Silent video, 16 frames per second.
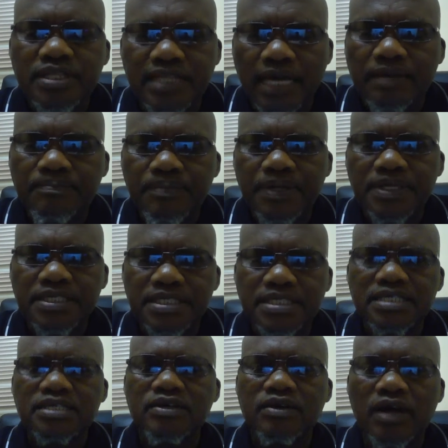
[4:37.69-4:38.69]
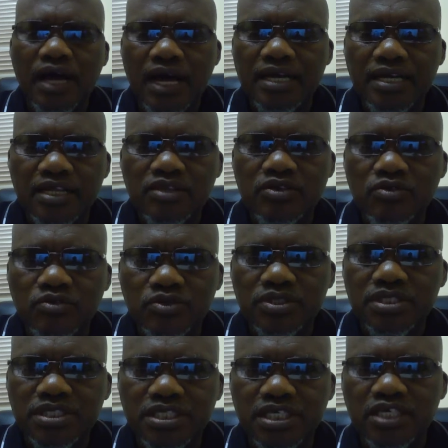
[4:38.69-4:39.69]
That person under
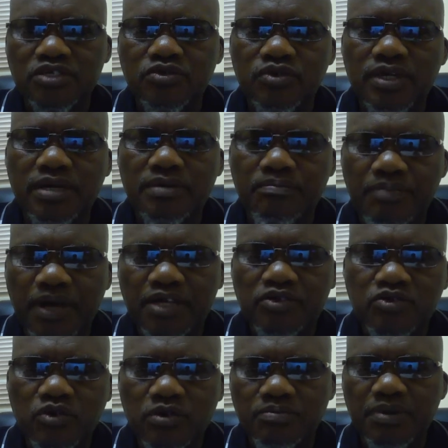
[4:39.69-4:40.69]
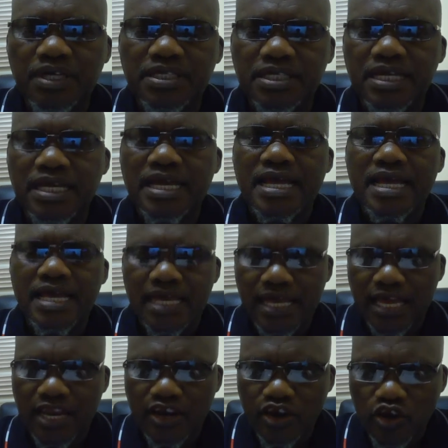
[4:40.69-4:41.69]
those schedule in Part 2 and Part 3
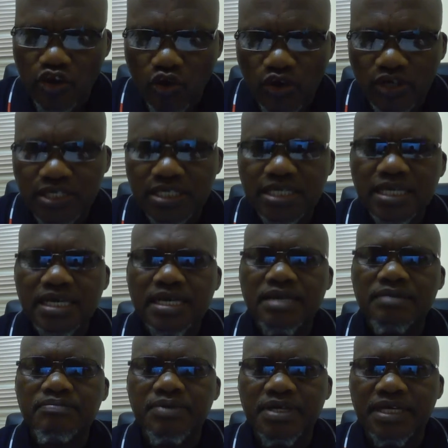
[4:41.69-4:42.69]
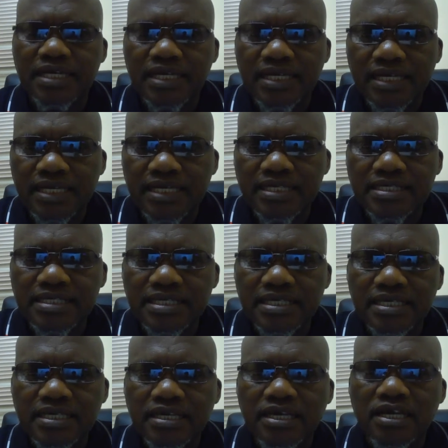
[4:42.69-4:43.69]
cannot be
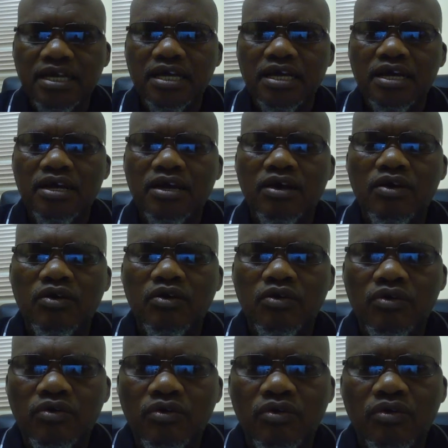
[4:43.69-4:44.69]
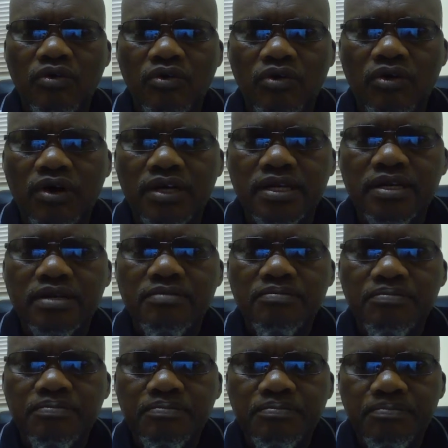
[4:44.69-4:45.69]
released on
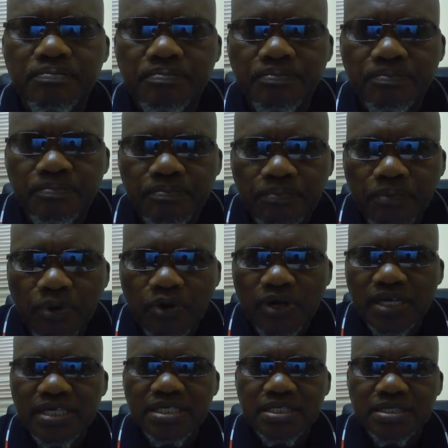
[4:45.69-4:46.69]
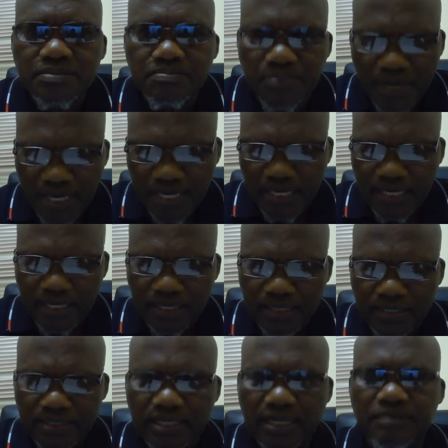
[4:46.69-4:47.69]
police bail.
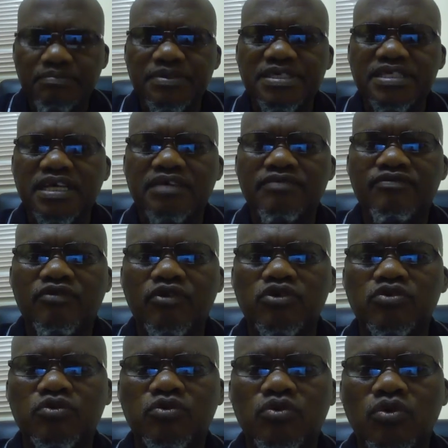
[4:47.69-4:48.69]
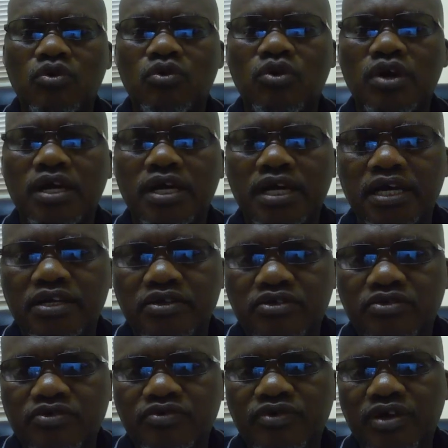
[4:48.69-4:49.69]
That means they've got to go
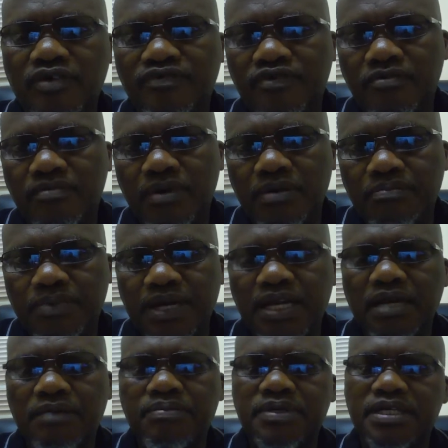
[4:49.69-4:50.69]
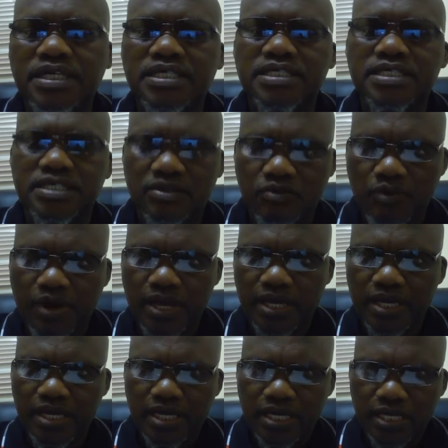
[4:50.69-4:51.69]
and do a formal bail application
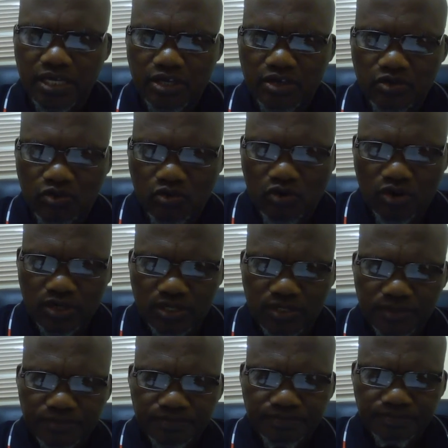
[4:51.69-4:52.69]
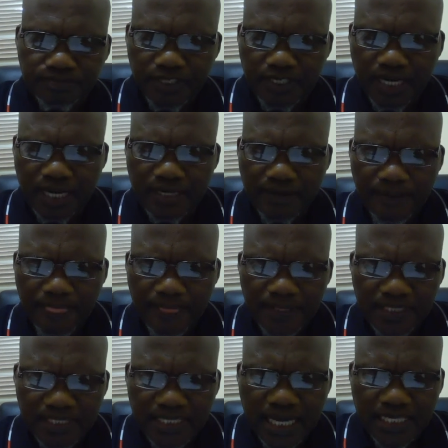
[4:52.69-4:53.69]
where? In court. Right?
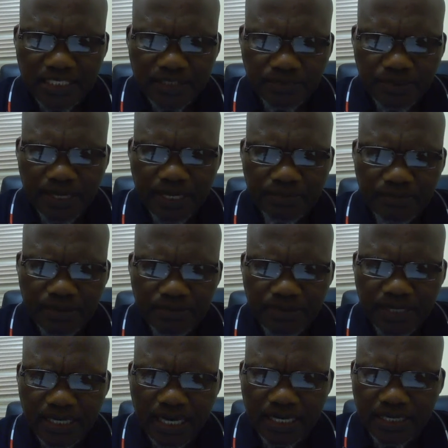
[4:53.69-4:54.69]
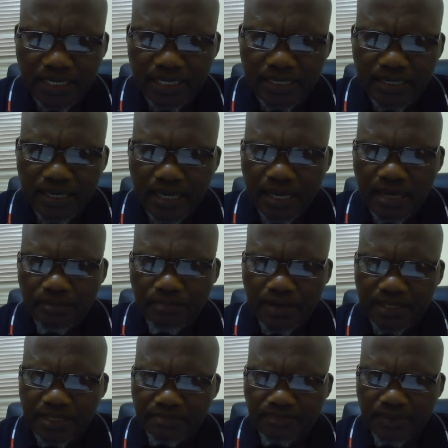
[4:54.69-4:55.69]
Such bail may be granted
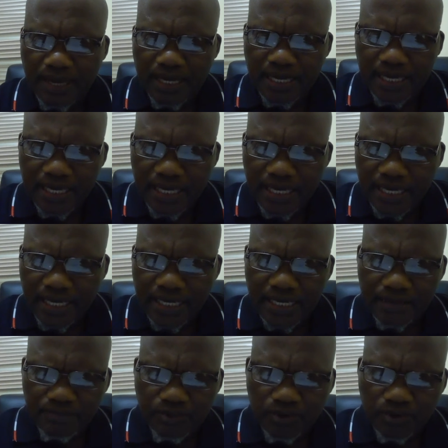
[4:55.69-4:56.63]
by any